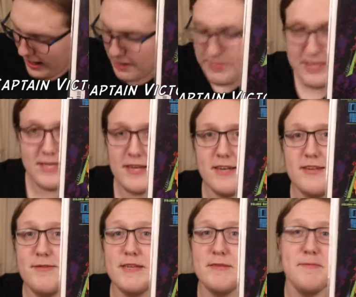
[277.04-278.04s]
excited
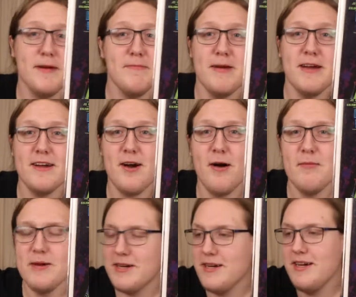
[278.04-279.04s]
to expand my
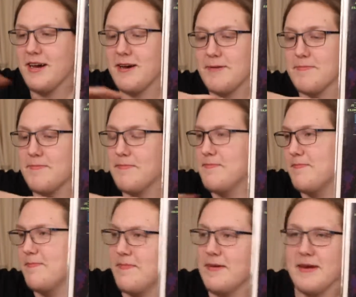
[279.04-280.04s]
comic
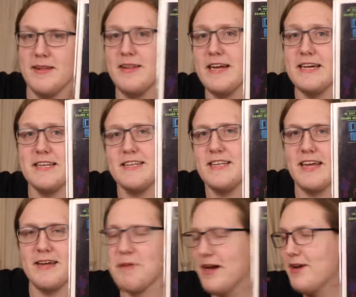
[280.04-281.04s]
ness,
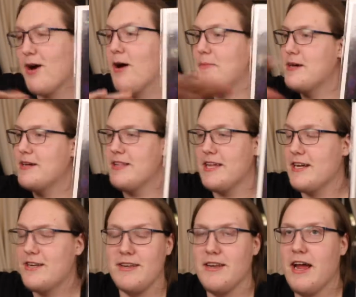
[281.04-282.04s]
my comic
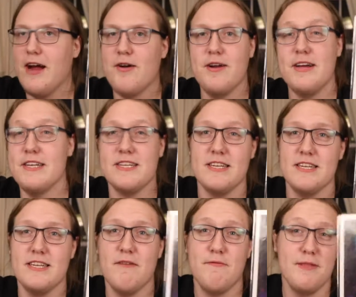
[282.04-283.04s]
areas and
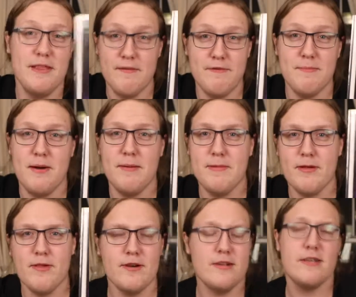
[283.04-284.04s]
stuff with different
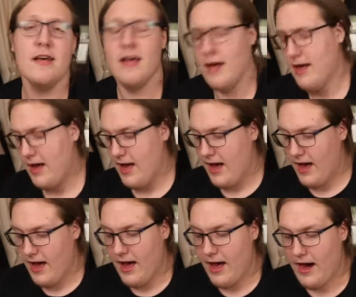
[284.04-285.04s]
publishers.
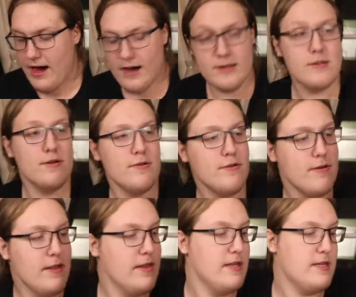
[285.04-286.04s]

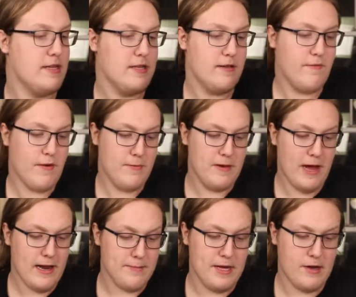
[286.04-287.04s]
So this is from
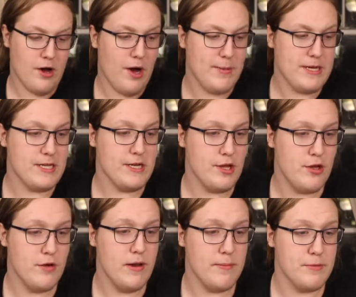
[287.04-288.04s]
Dynamite Comics,
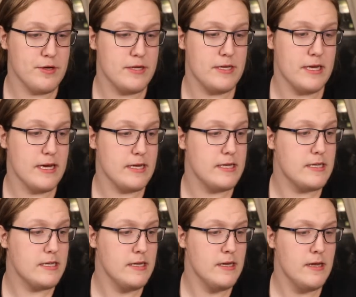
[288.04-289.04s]
issue number
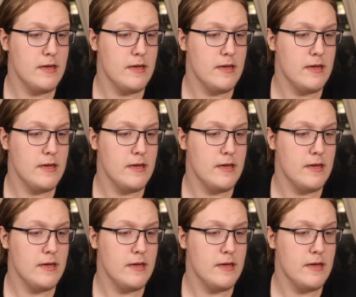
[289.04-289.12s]
6.